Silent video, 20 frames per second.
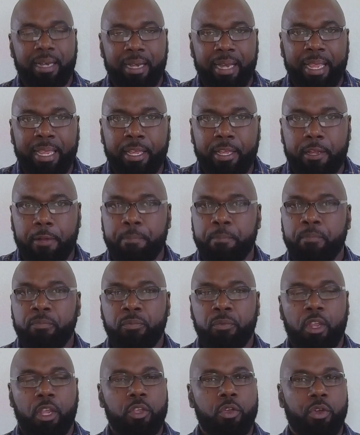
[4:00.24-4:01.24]
link.
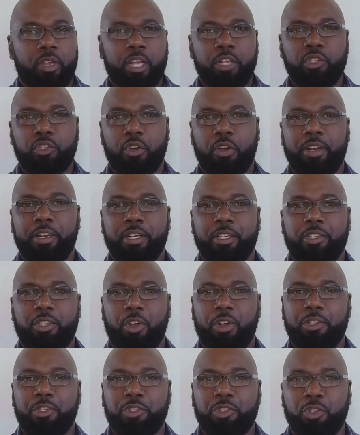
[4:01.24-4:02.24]
You can join us
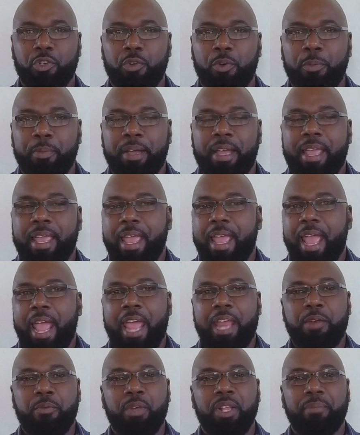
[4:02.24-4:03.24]
on Zoom
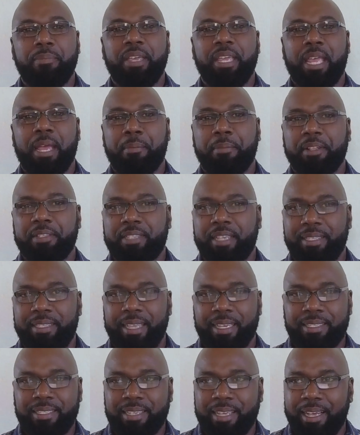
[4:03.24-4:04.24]
and we'll be able to
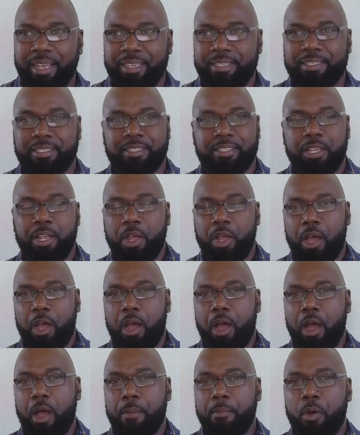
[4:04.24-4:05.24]
discuss
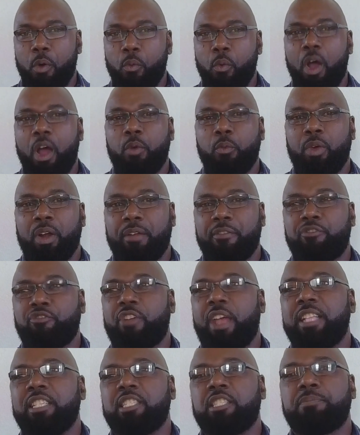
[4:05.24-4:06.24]
what would have
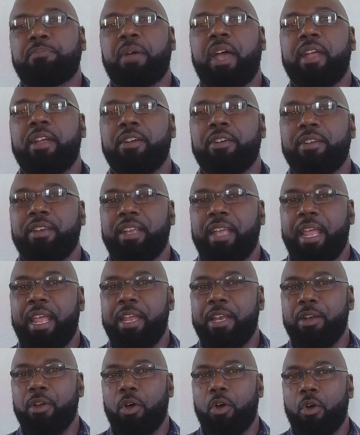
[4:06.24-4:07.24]
transpired
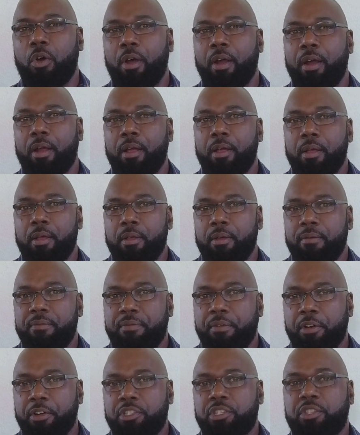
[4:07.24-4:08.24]
in our
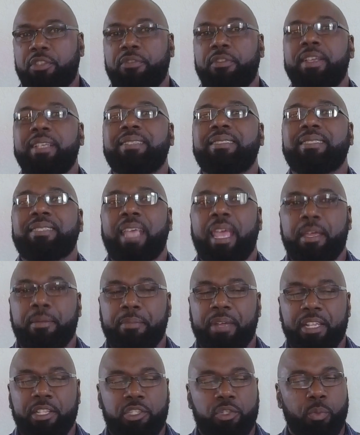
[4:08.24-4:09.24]
first three
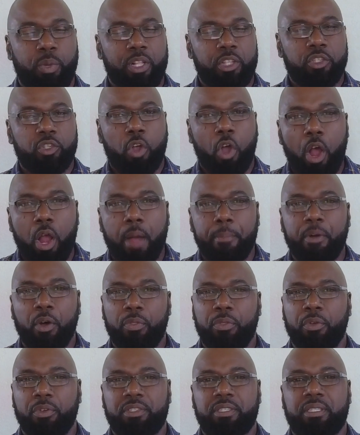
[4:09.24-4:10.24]
segments. We'll talk
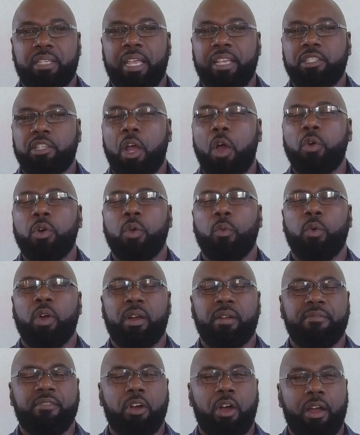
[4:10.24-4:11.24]
about those things, how the
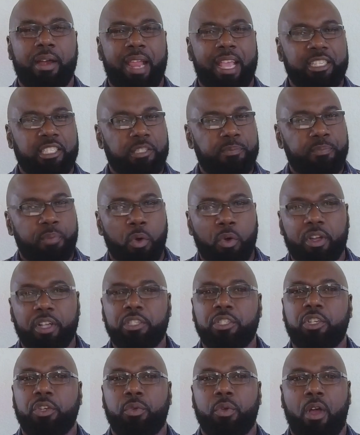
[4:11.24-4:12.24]
Word of God has
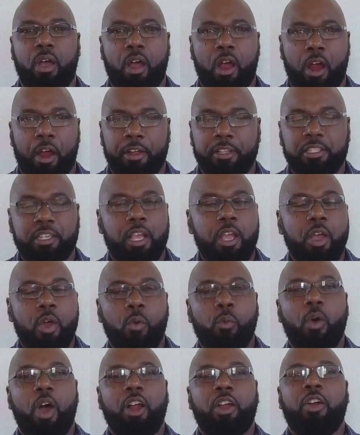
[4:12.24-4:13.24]
spoken to your heart,
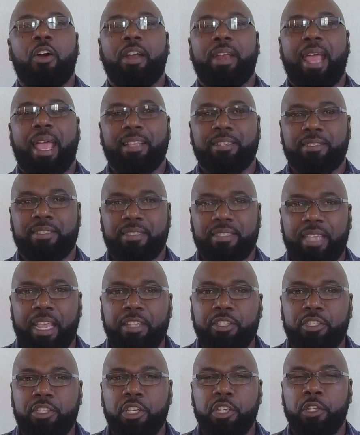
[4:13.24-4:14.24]
what God has
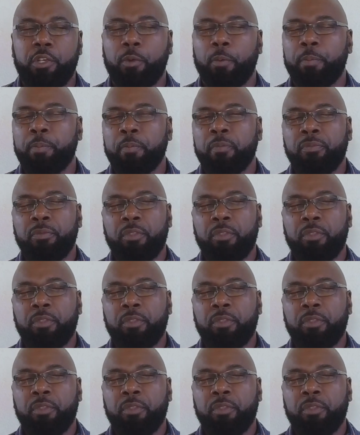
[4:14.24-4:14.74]
said to you,